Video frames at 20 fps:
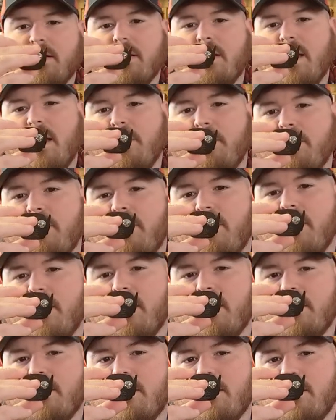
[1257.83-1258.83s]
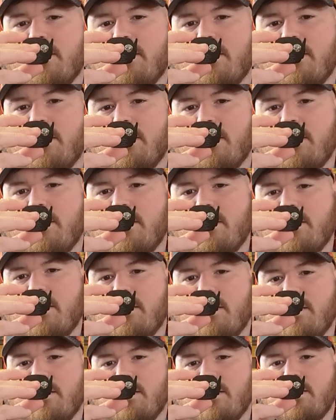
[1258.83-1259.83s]
I would think.
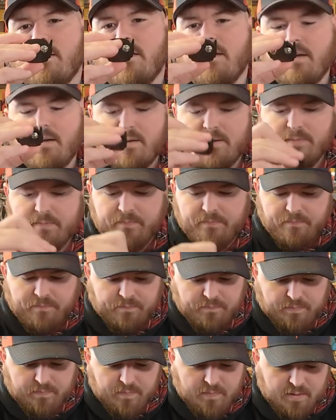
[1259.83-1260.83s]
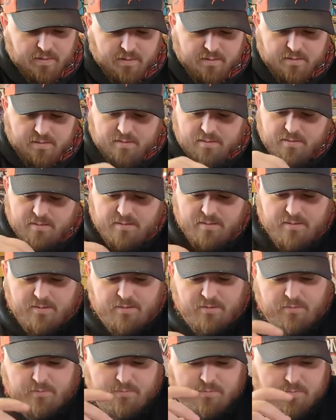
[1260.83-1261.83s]
Yeah.
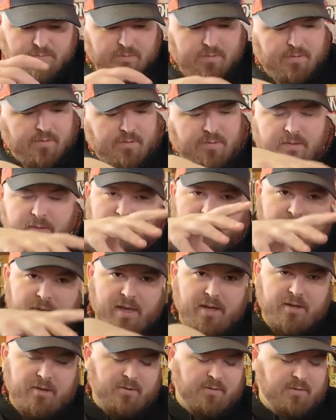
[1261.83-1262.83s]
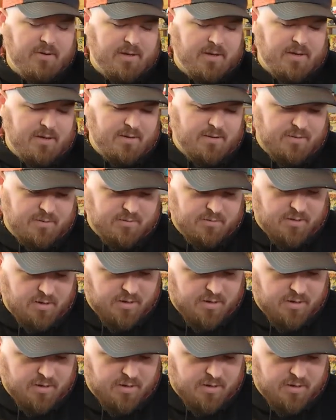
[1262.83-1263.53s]
So, thank you again. It's